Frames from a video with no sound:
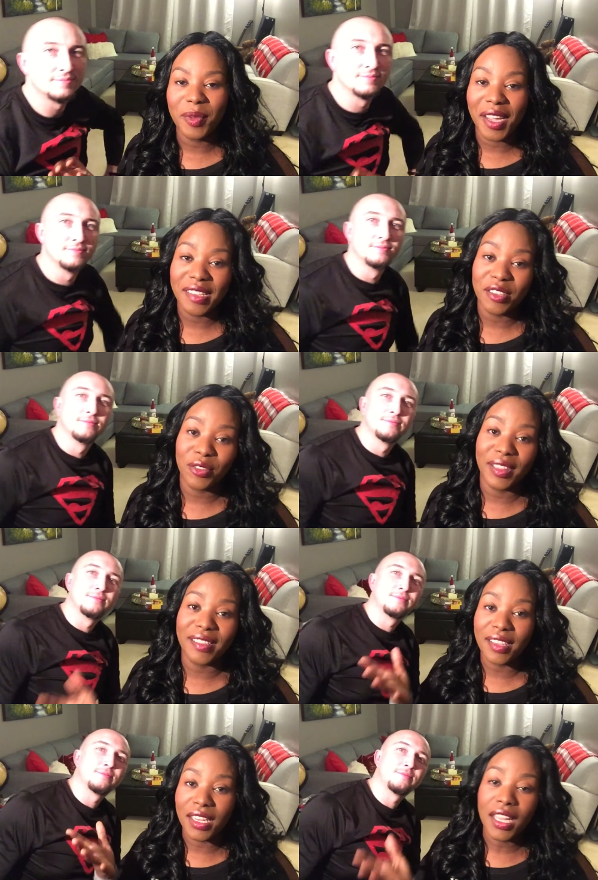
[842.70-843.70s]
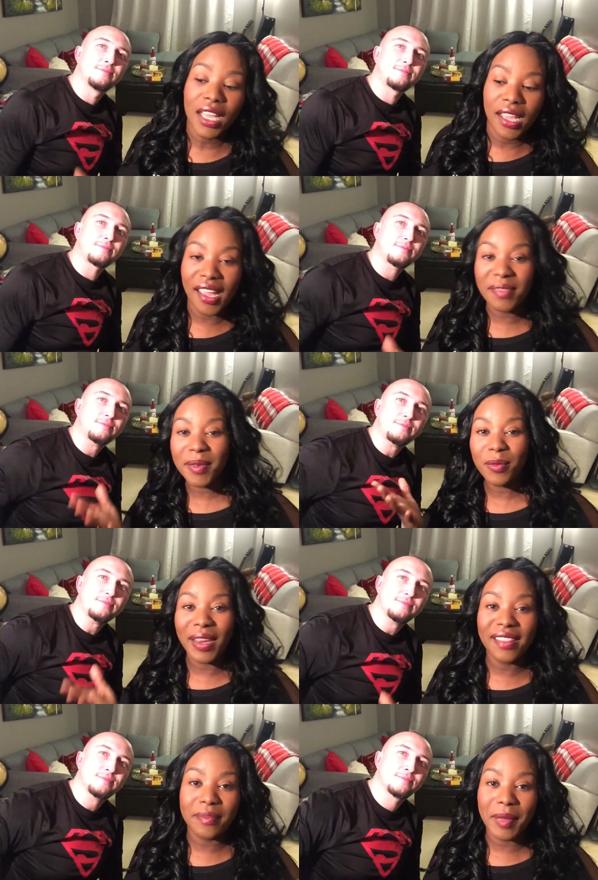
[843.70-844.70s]
Speaker 1: you guys enjoyed this little husband
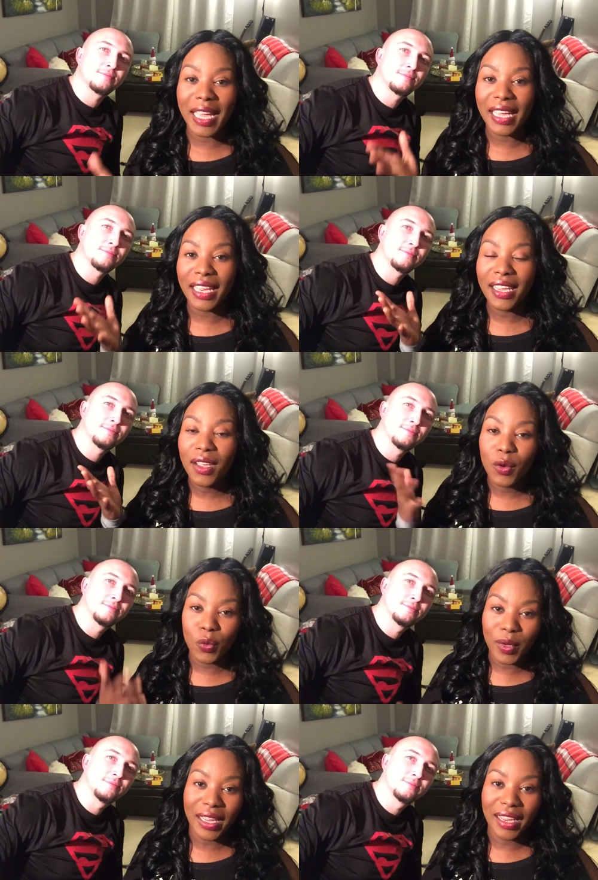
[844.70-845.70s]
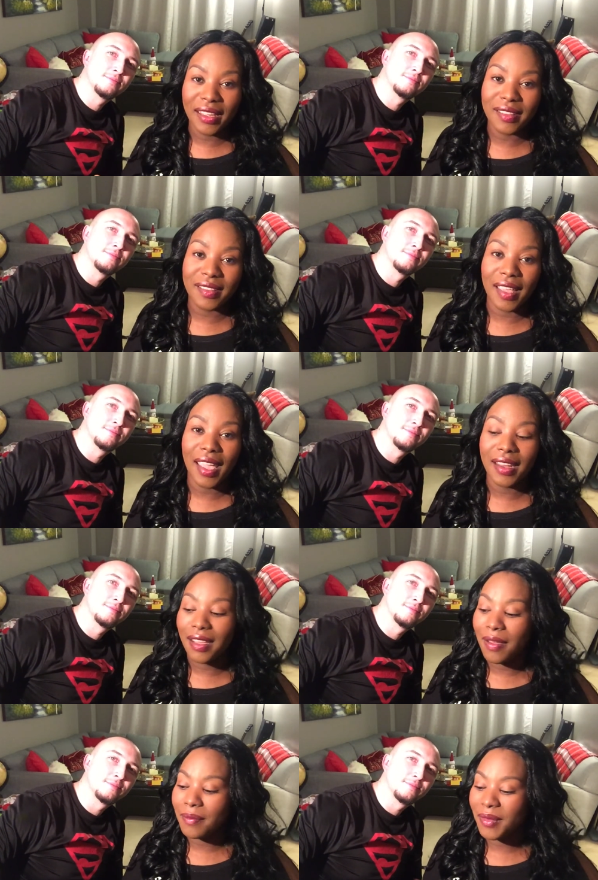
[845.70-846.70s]
rates my wigs. And
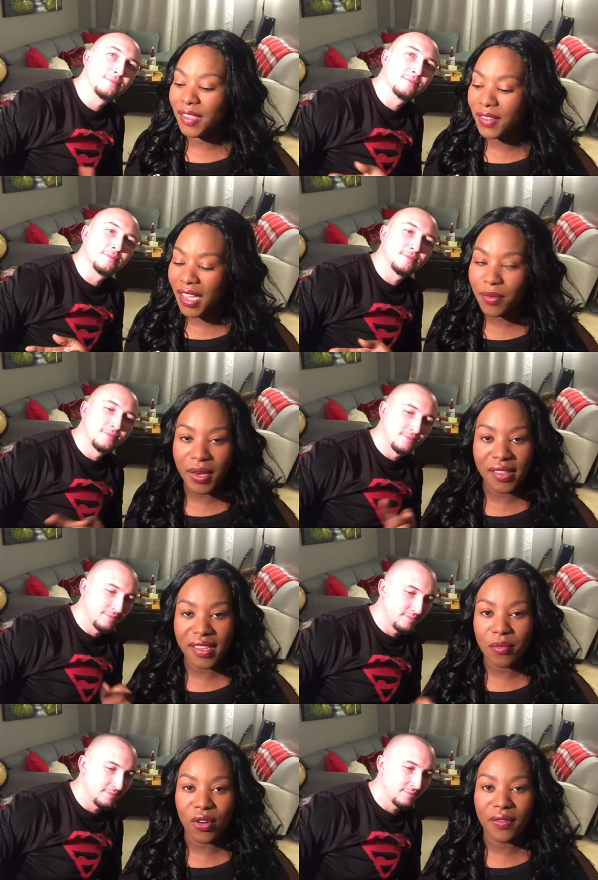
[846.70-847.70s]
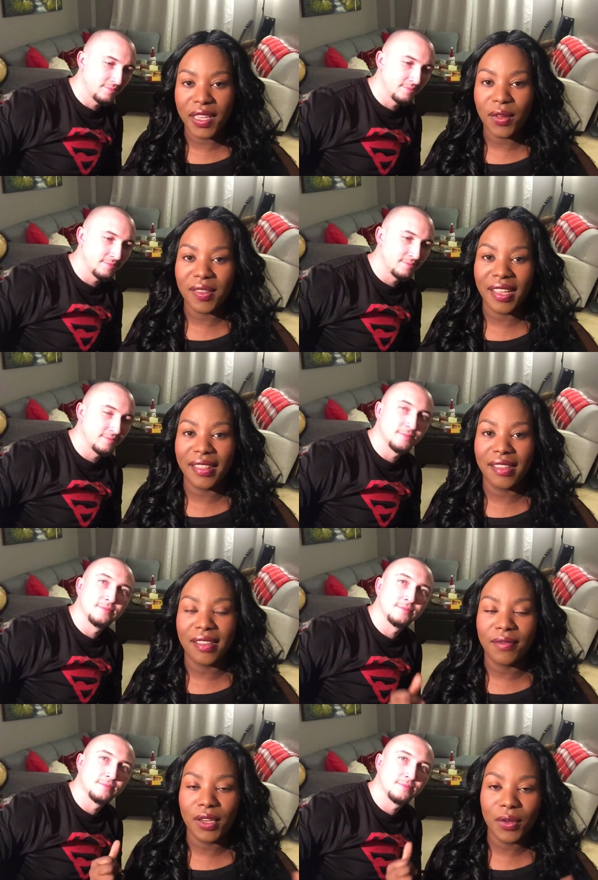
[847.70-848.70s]
if you guys want to see more videos like this,
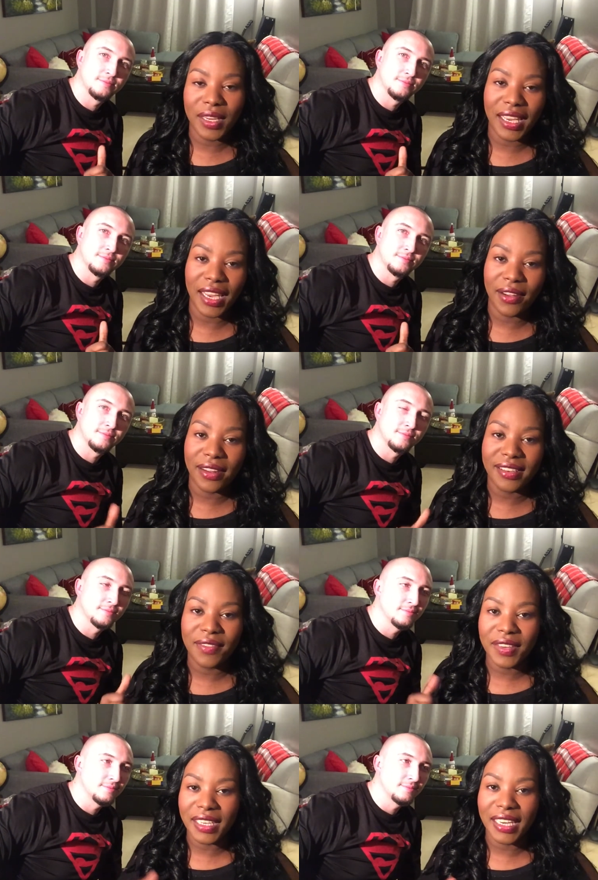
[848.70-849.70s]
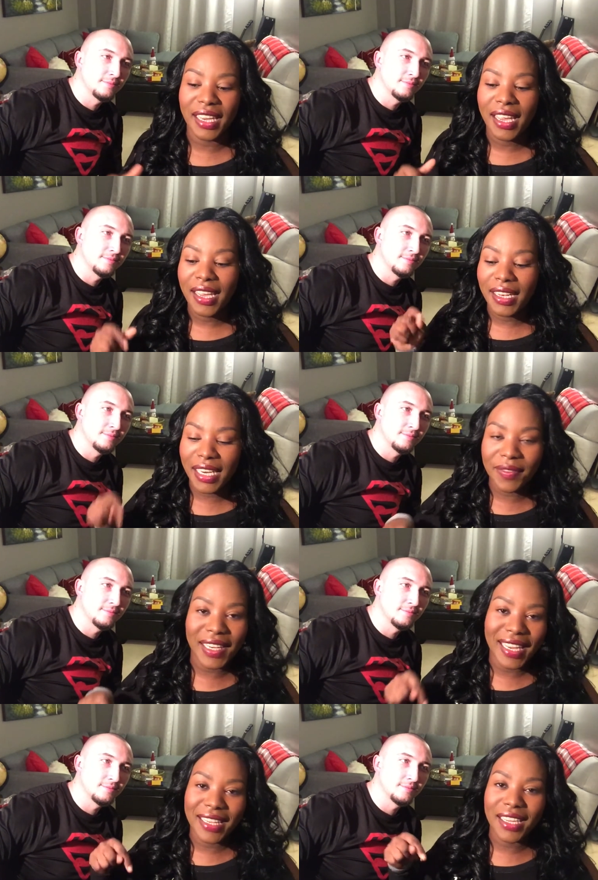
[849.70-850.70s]
including Aaron, definitely leave
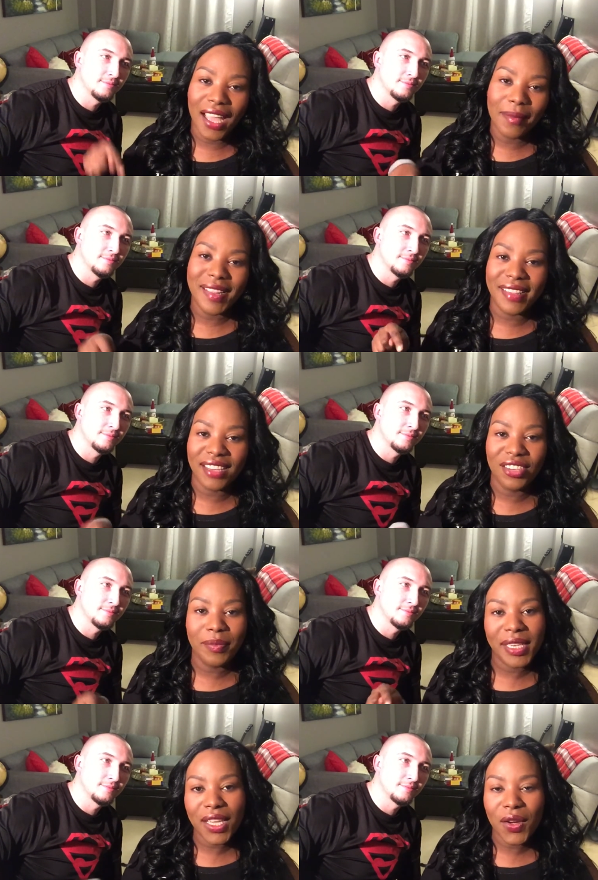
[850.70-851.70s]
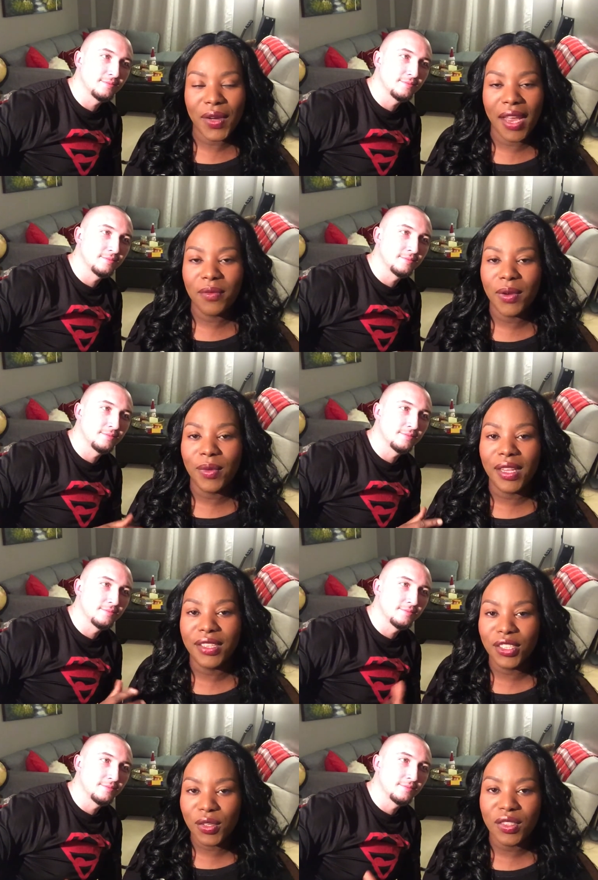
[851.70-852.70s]
it in the comment section below and we will
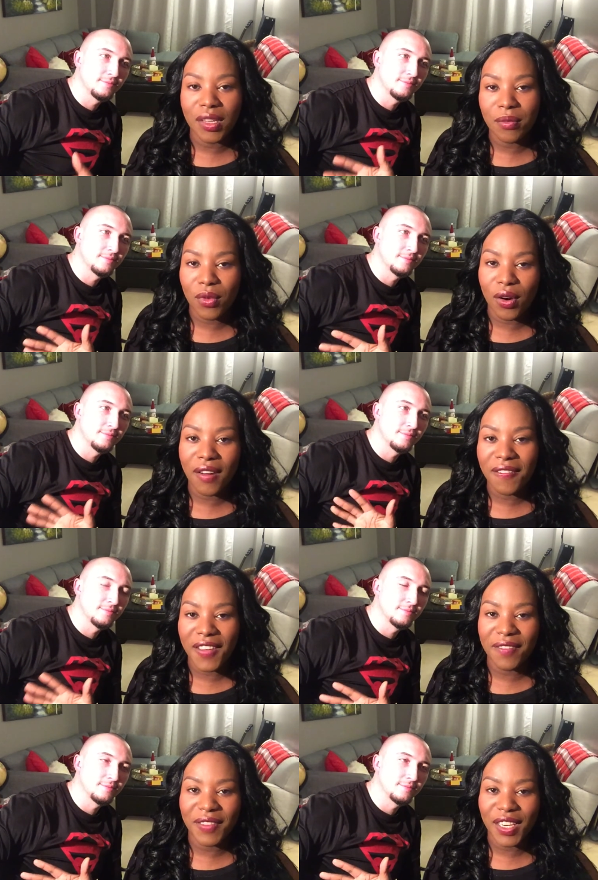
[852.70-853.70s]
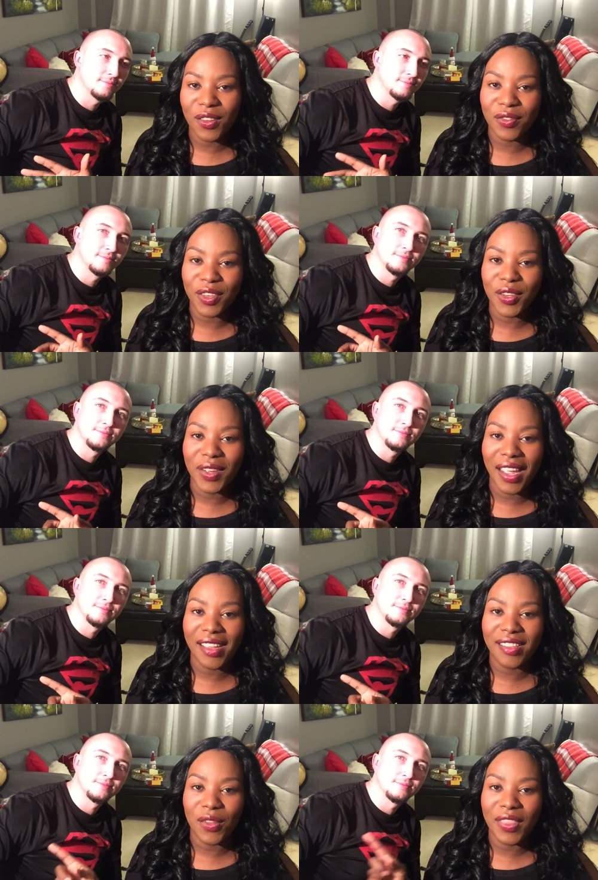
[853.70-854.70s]
do some more fun videos for you
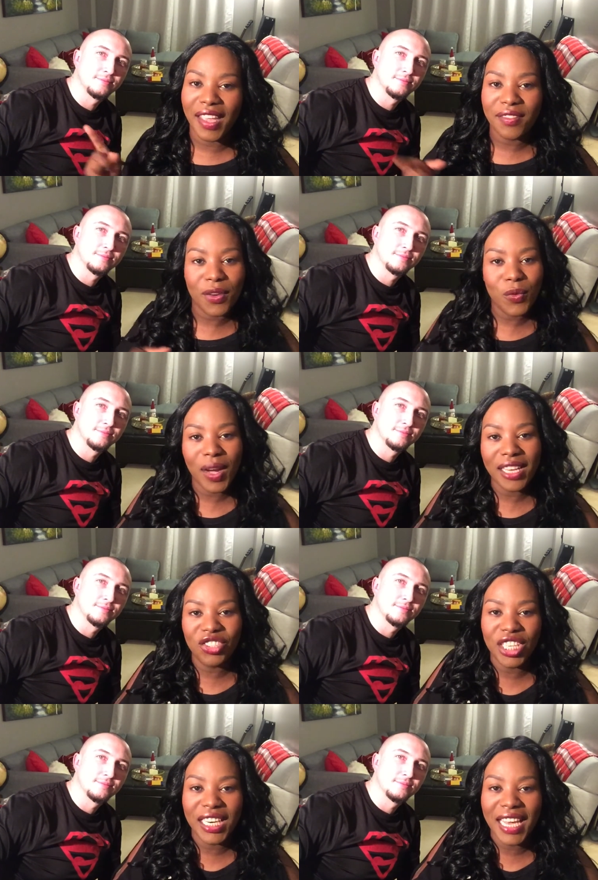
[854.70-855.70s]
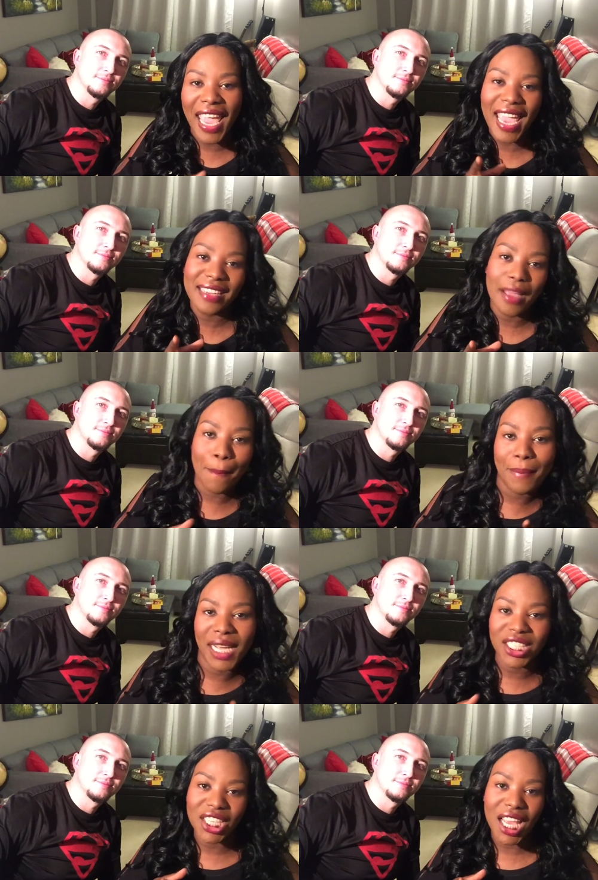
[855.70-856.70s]
guys. So thanks for watching and
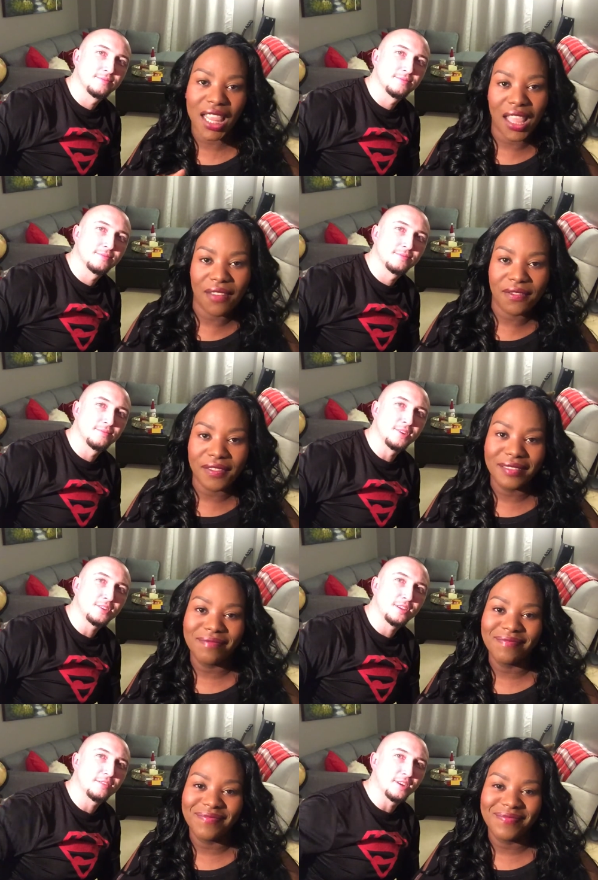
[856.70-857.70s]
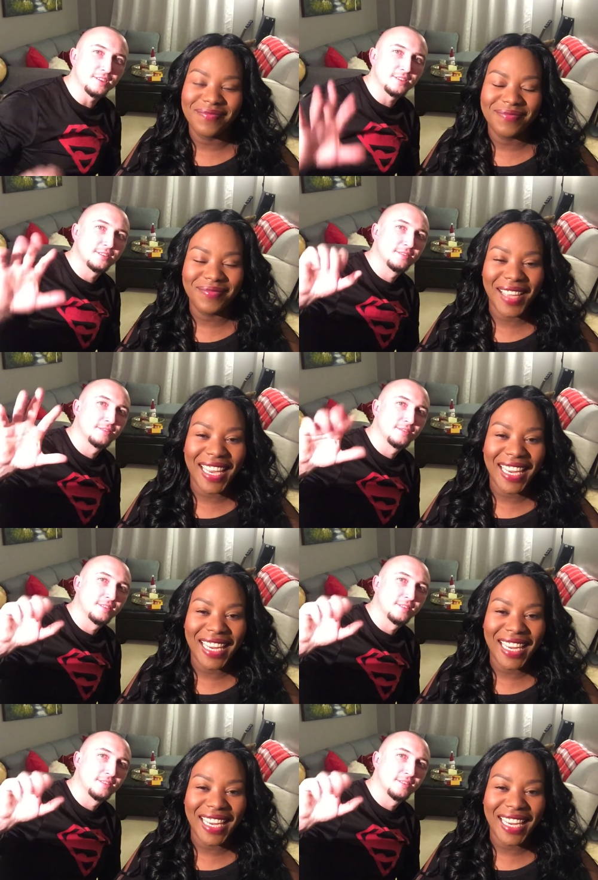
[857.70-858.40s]
much love. Much love, guys. Bye.